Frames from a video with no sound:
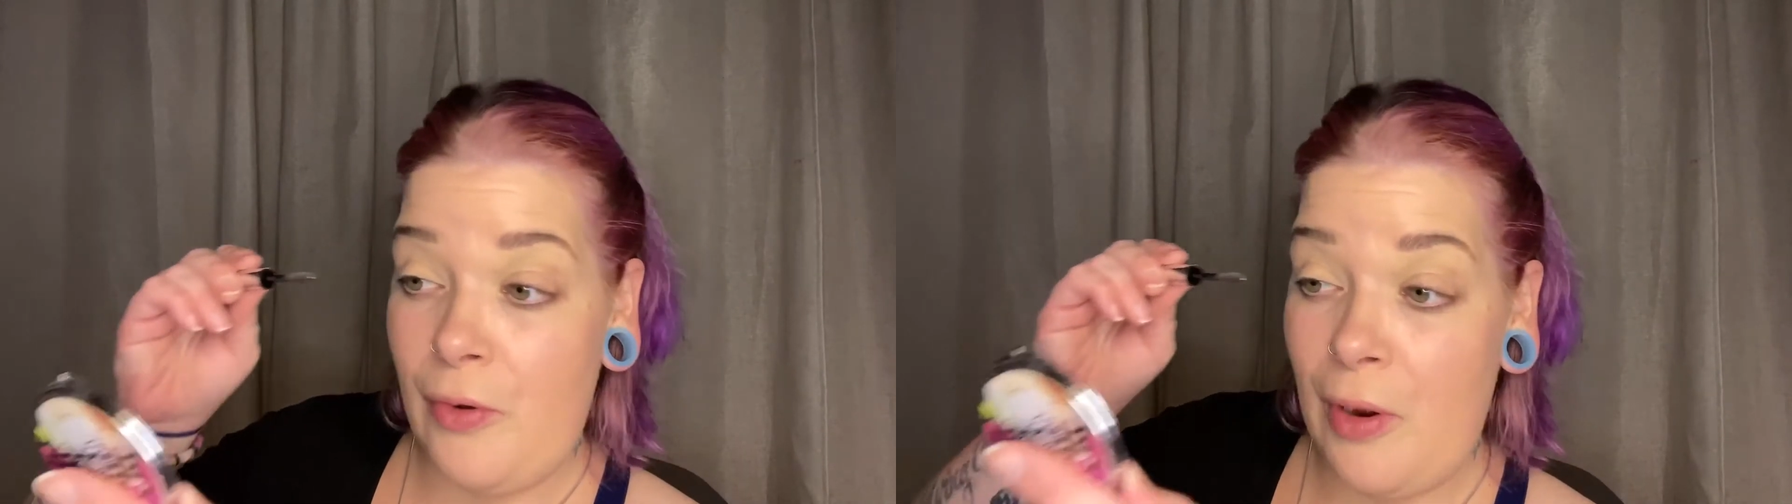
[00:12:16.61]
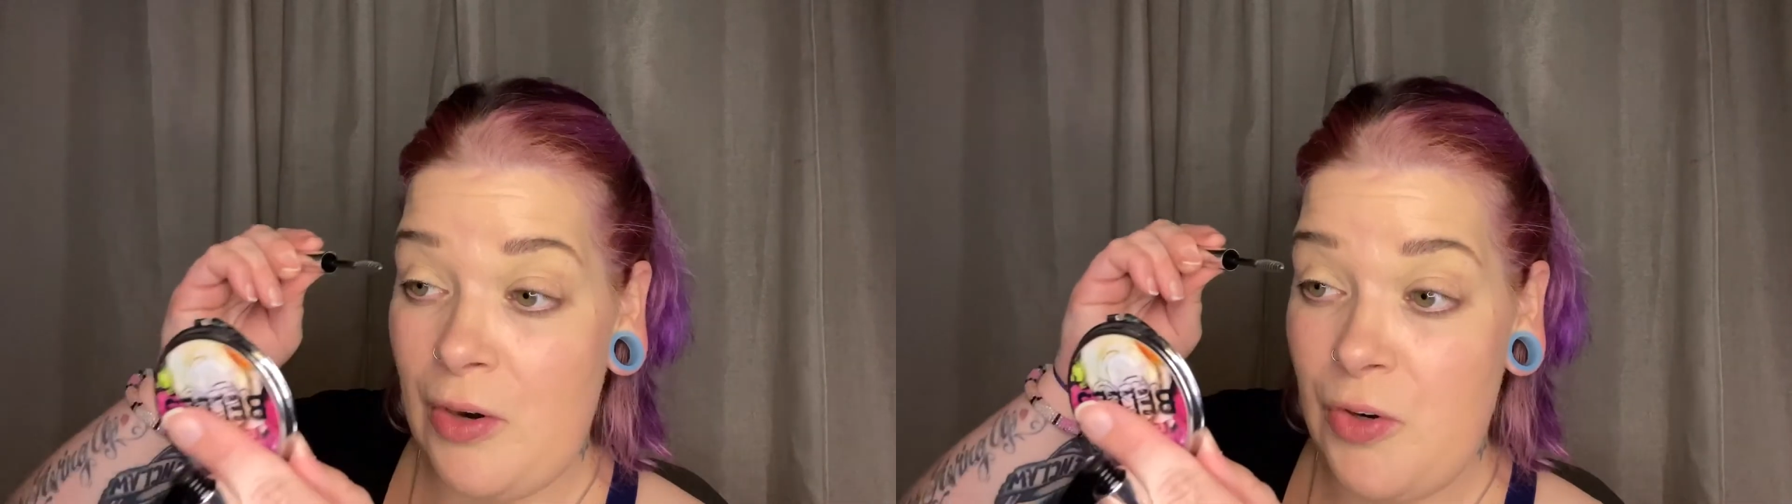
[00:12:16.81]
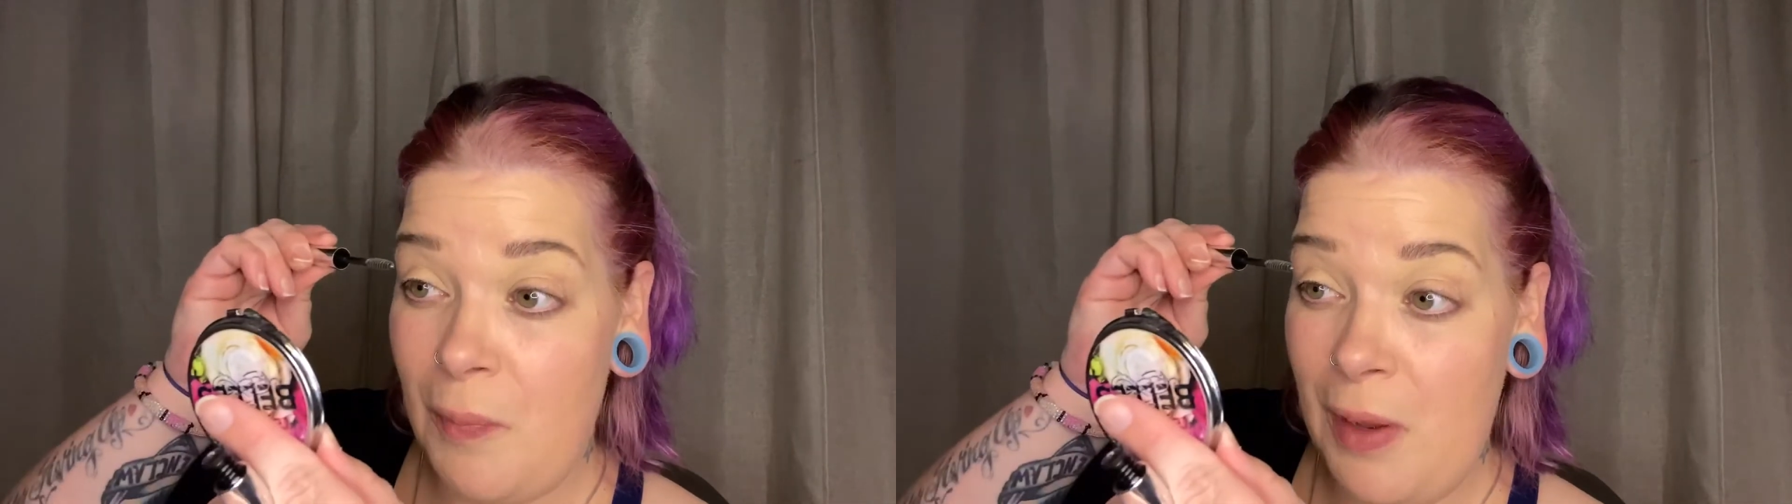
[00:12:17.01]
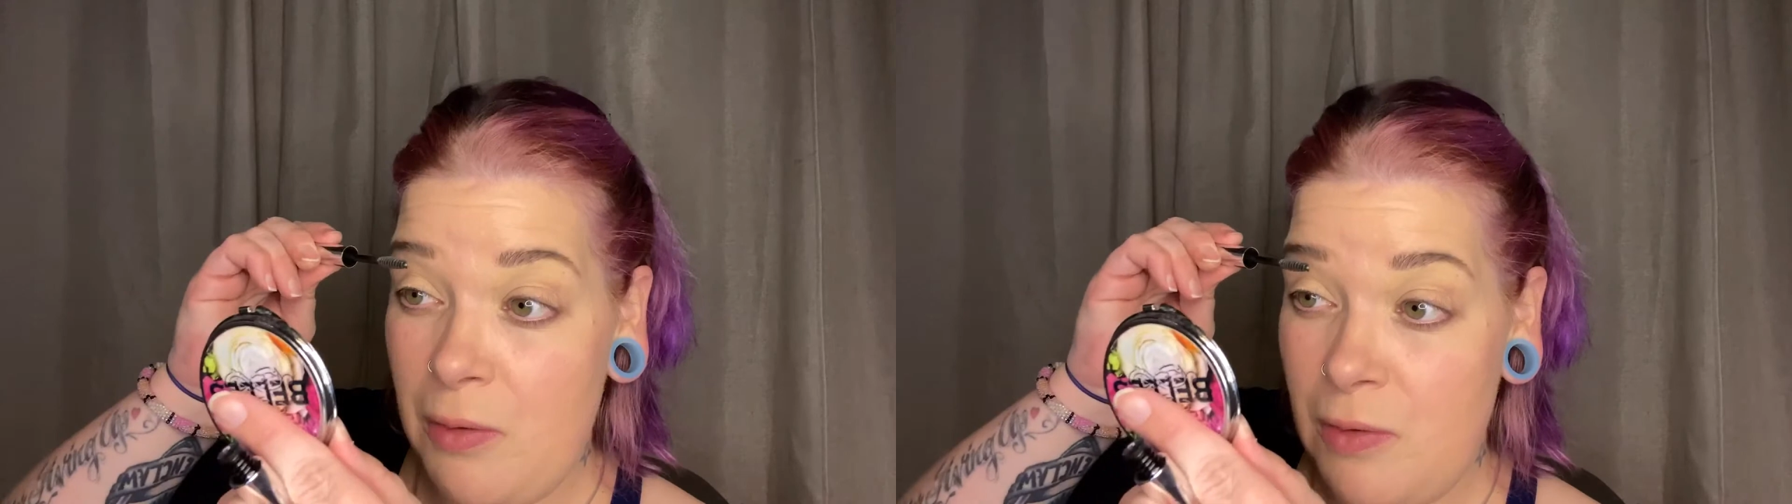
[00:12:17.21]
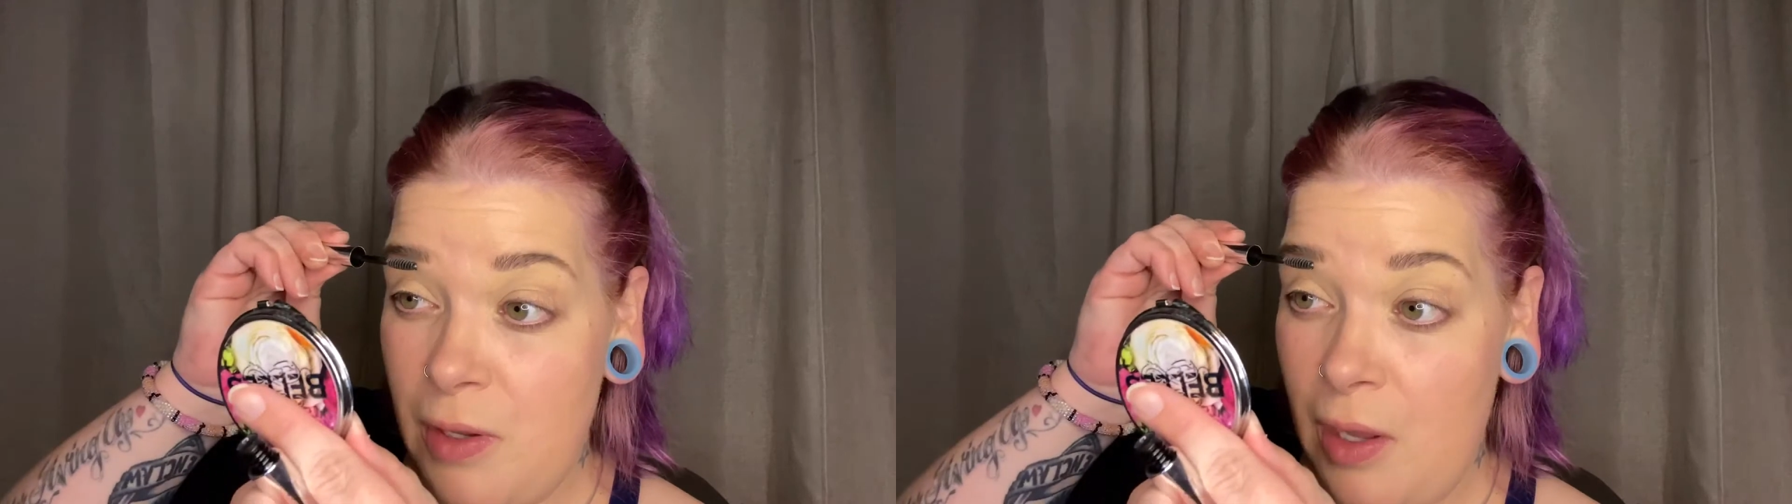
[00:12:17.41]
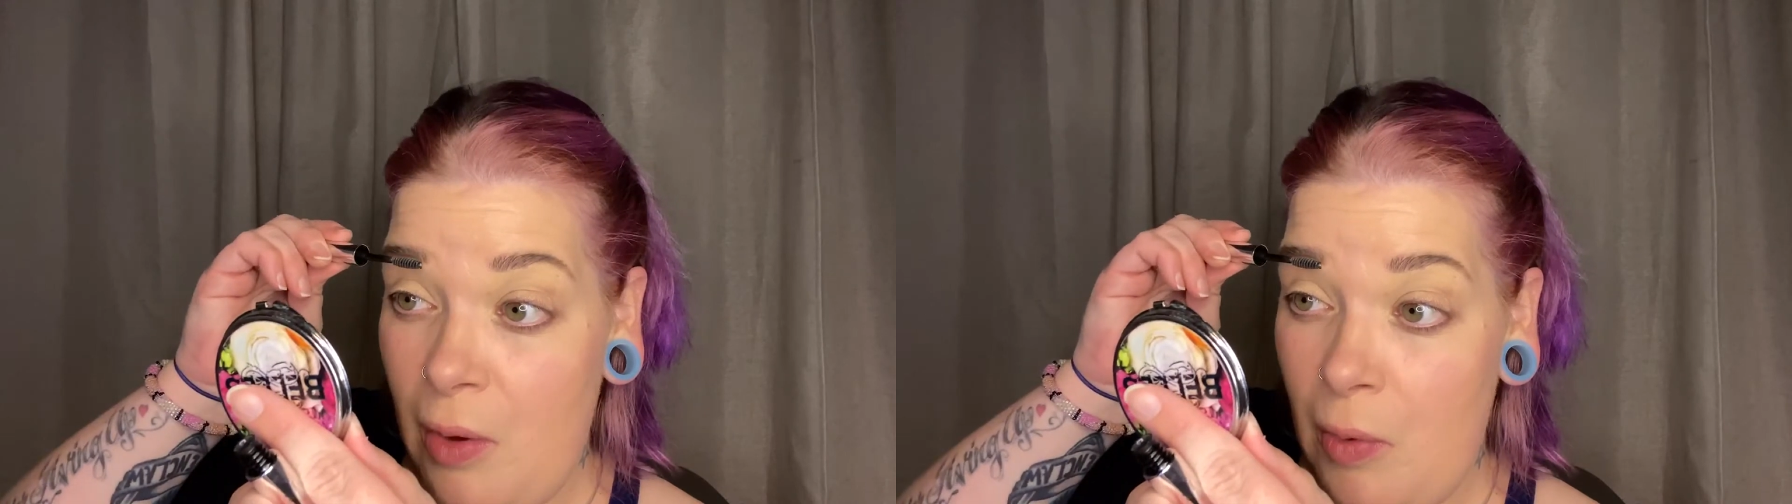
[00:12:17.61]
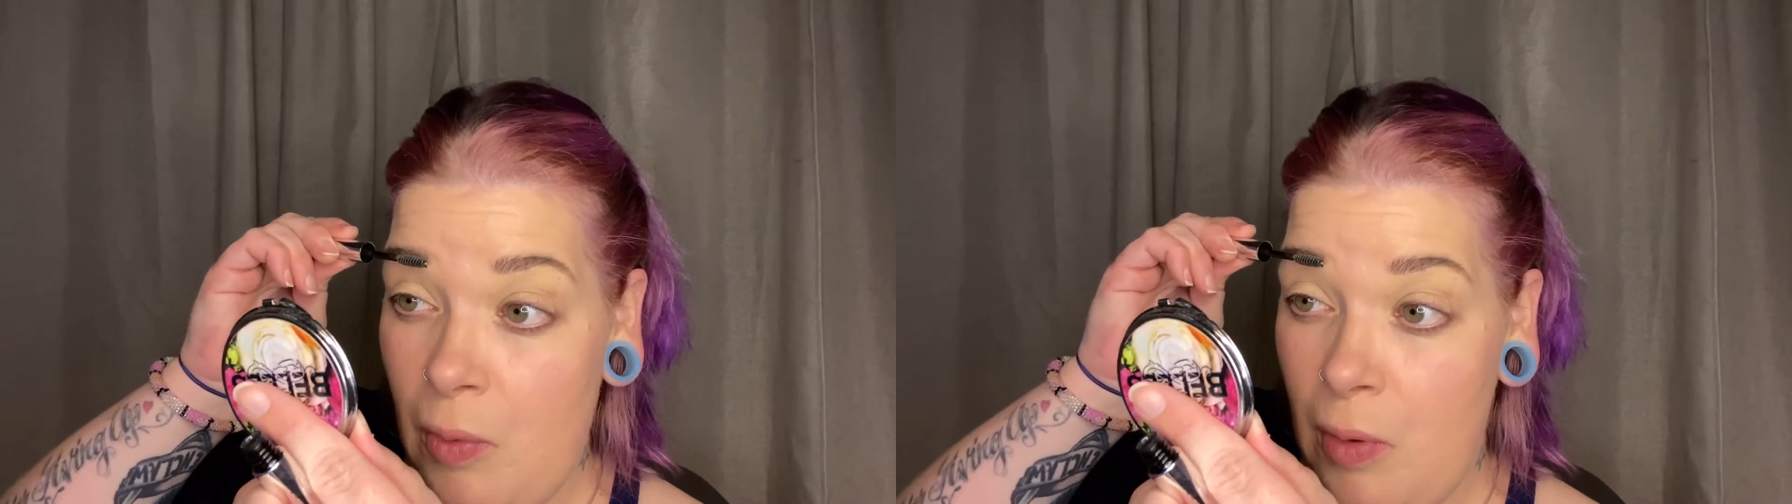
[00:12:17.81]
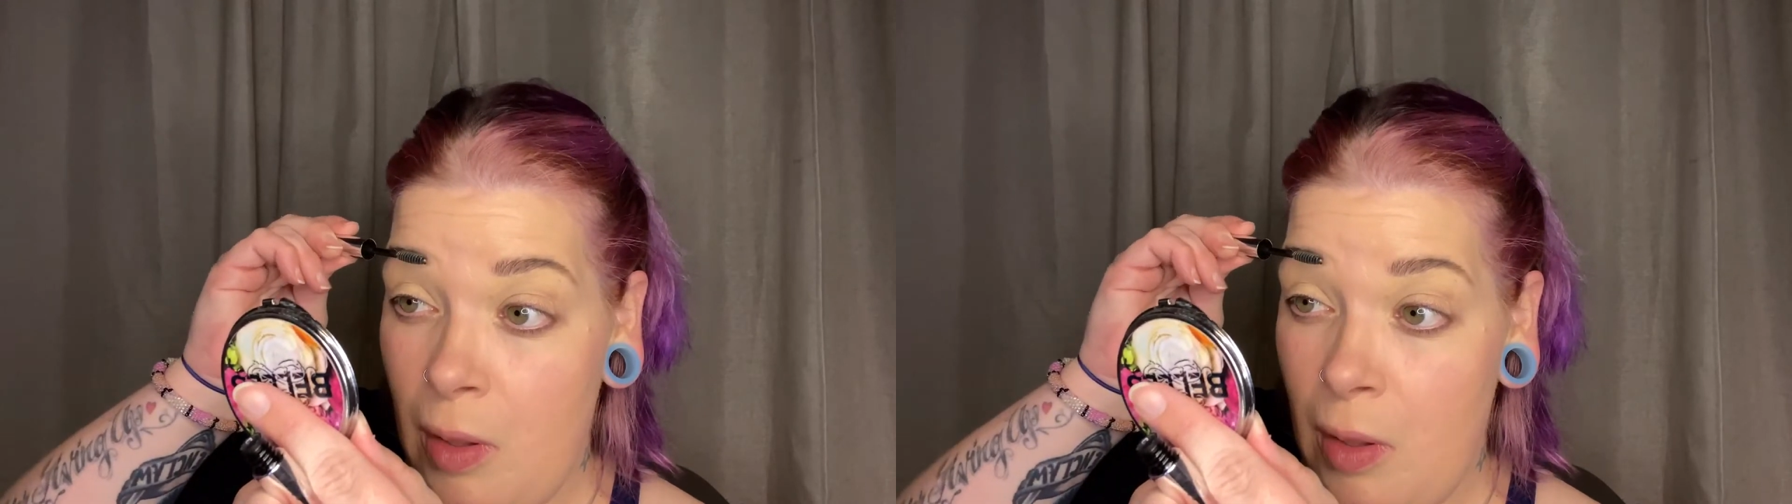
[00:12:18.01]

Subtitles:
100 pounds to go.